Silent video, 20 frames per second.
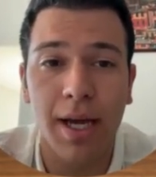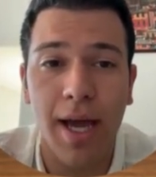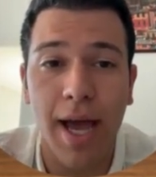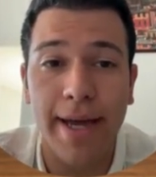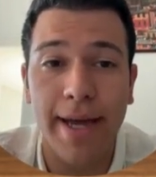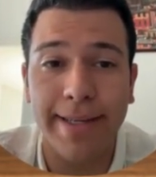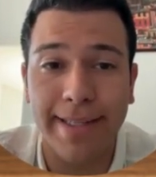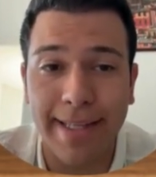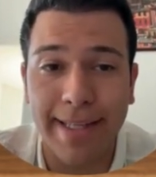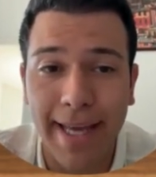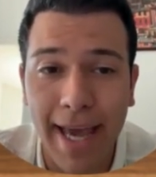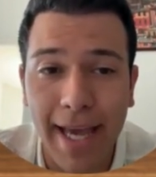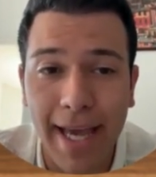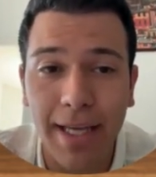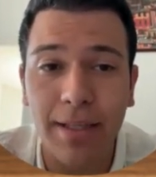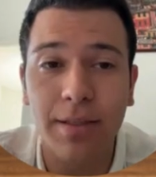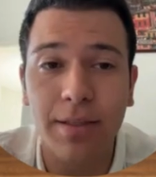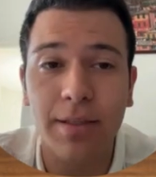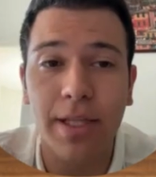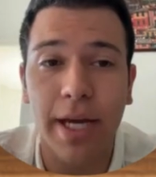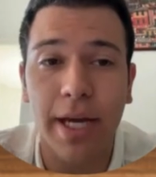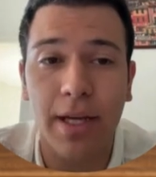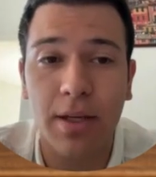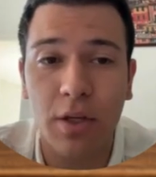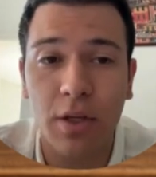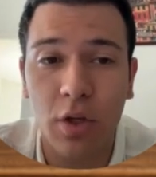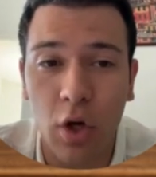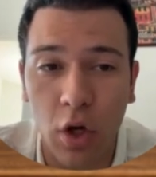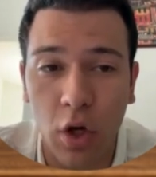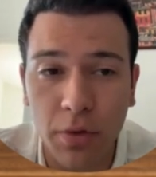and gain the
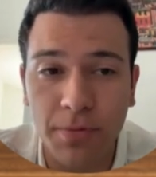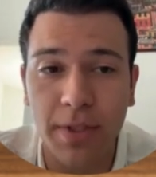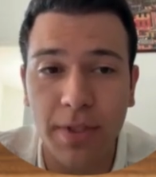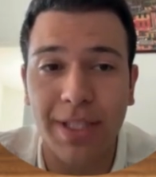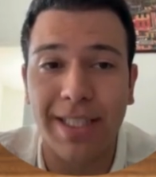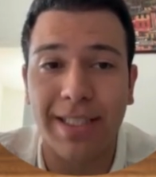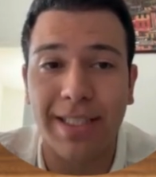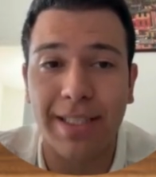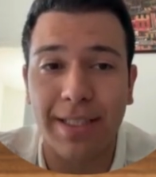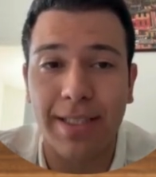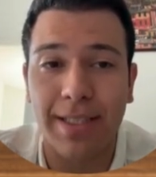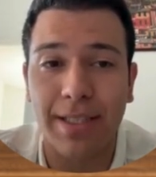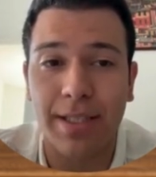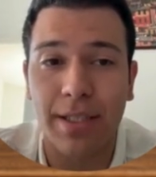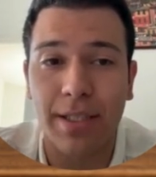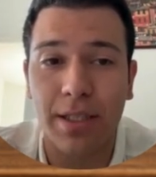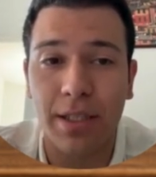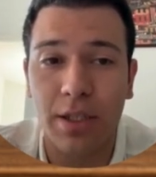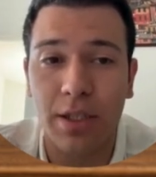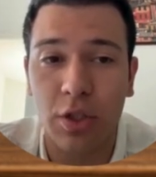confidence